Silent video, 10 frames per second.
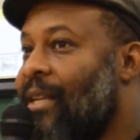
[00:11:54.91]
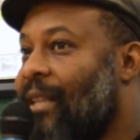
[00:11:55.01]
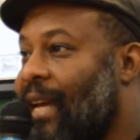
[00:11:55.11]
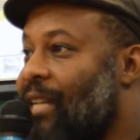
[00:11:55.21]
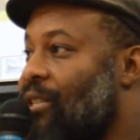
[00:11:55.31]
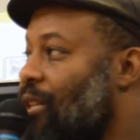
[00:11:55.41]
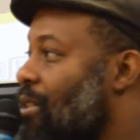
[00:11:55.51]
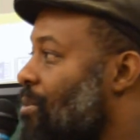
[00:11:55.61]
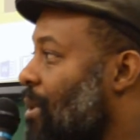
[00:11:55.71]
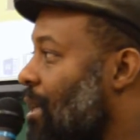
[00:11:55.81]
they had
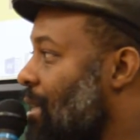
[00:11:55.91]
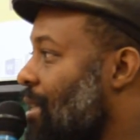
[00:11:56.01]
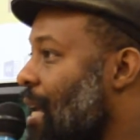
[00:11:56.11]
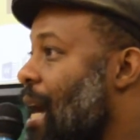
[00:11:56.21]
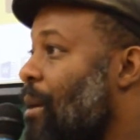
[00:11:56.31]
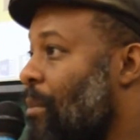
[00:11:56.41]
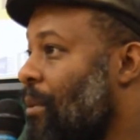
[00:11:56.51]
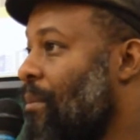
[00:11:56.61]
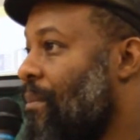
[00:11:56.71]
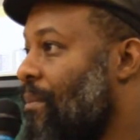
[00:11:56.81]
just released an
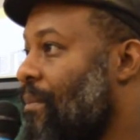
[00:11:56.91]
album